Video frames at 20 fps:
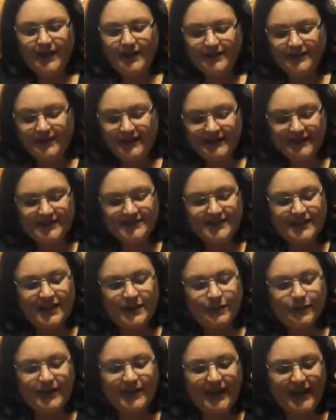Next
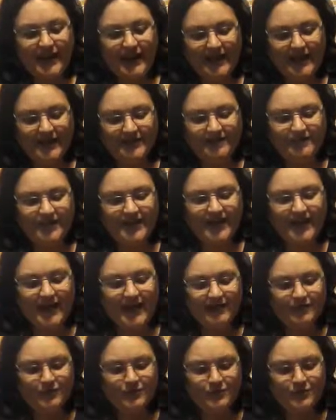up, we have
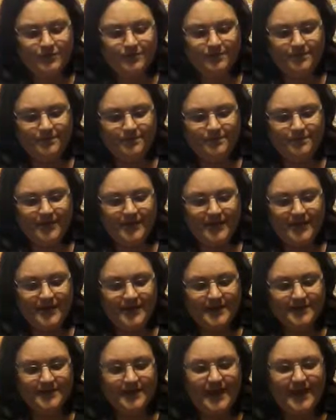Carol
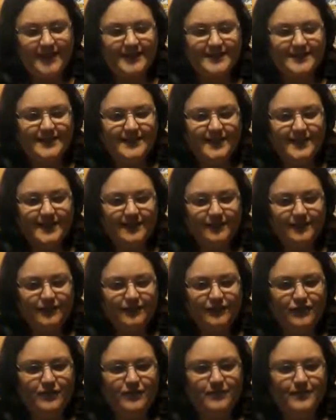Pelletier
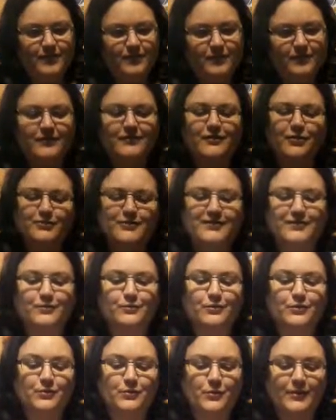from
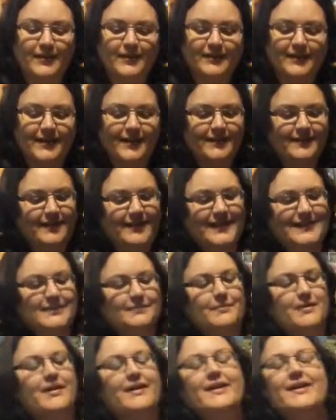also The Walking Dead.
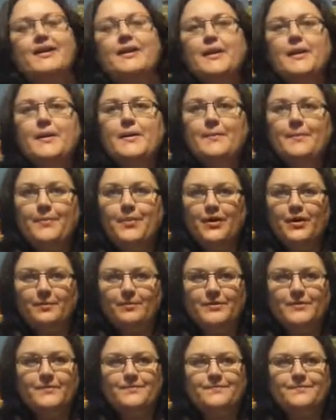That's my pop.